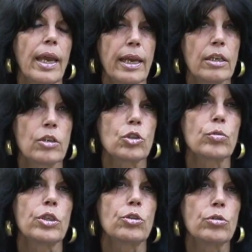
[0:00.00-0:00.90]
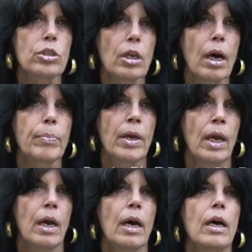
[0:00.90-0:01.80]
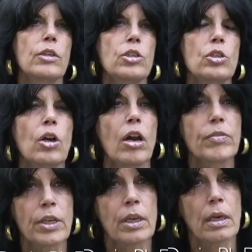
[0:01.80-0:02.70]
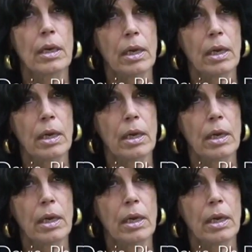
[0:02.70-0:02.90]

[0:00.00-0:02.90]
egg industry to stop starving